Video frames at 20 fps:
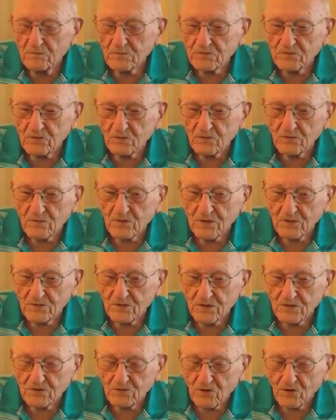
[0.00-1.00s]
and
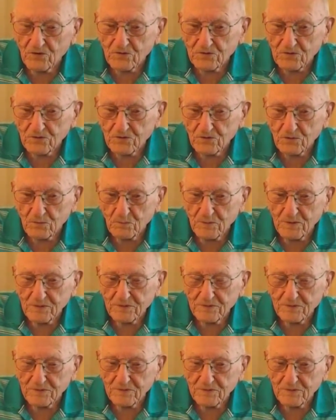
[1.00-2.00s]
they talked a little
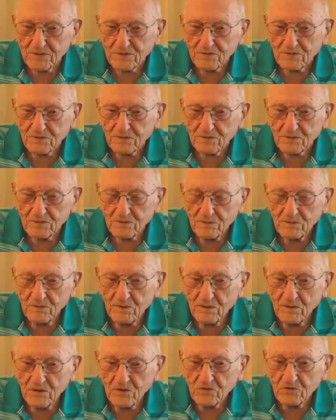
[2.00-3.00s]
bit, and then the
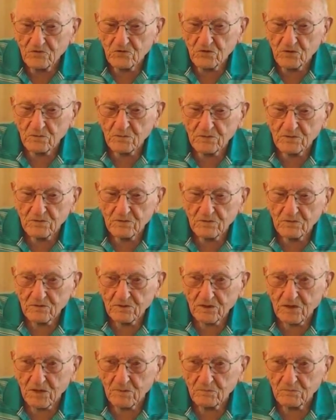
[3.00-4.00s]
German
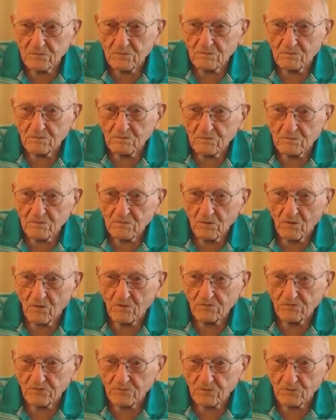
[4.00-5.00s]
came
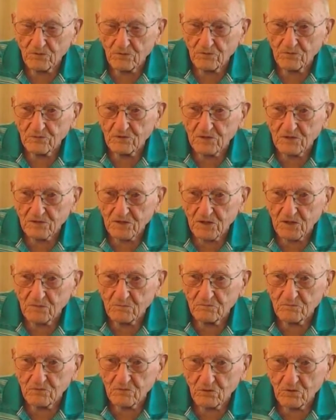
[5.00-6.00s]
off the road and
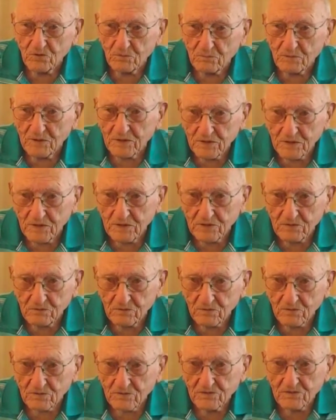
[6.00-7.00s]
came toward me, and he
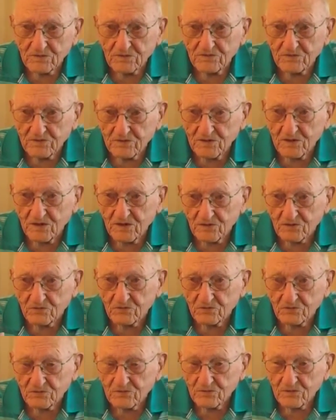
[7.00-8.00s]
had his,
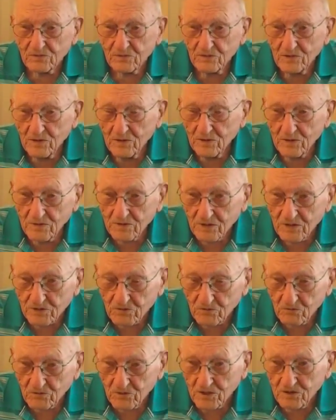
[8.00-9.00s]
like
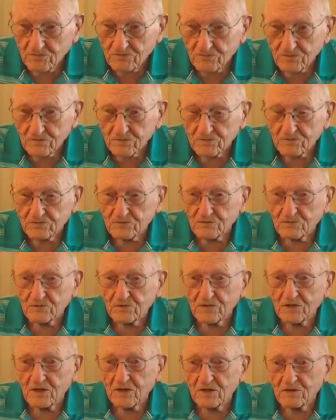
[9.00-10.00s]
a rifle, so
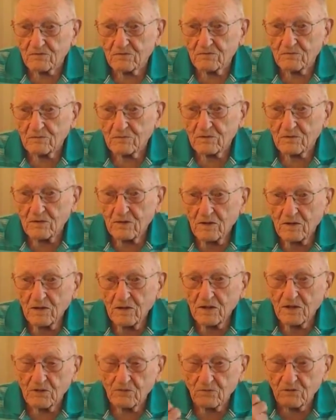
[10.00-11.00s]

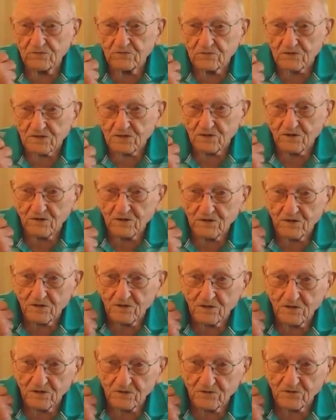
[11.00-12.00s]
he wasn't carrying it
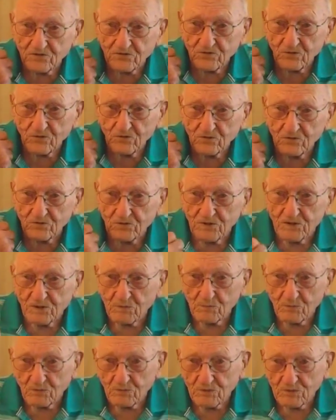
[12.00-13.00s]
on his shoulder
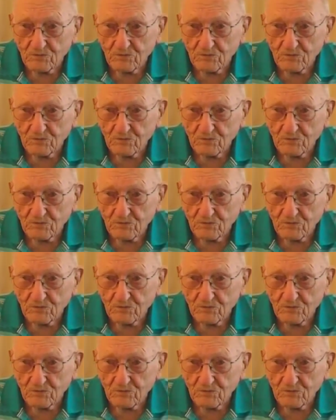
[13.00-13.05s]
anymore.